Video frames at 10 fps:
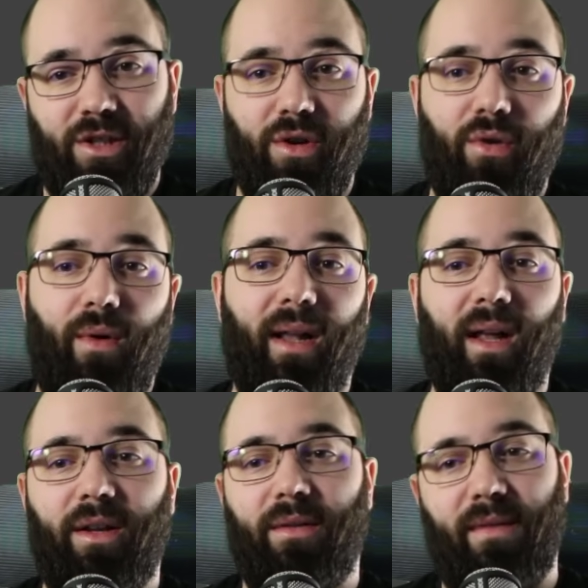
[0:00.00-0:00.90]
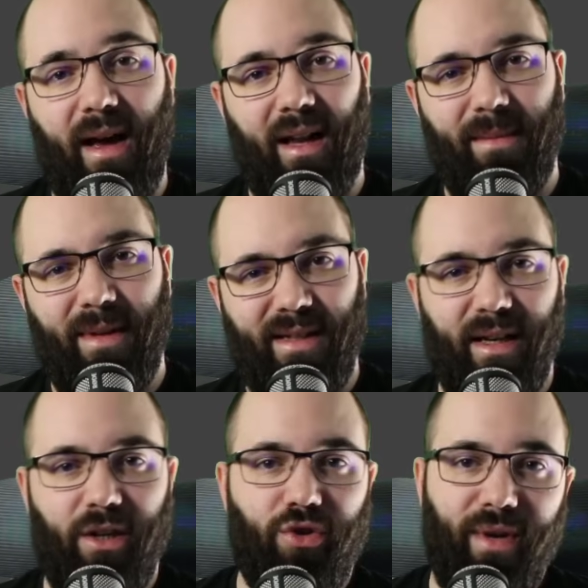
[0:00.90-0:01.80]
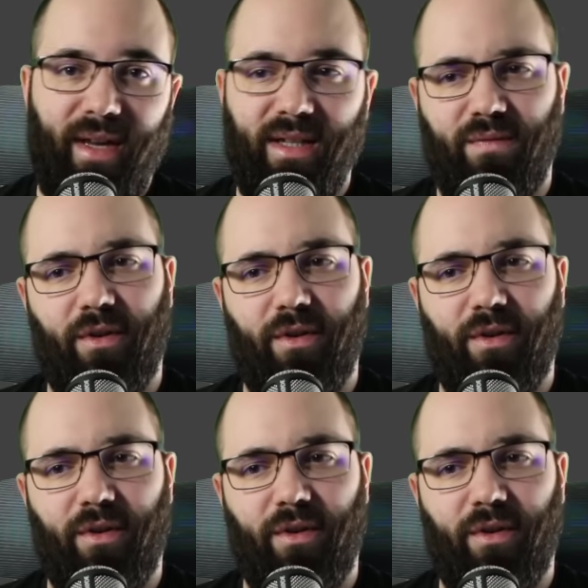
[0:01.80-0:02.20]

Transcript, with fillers: so a lot of elements like trees,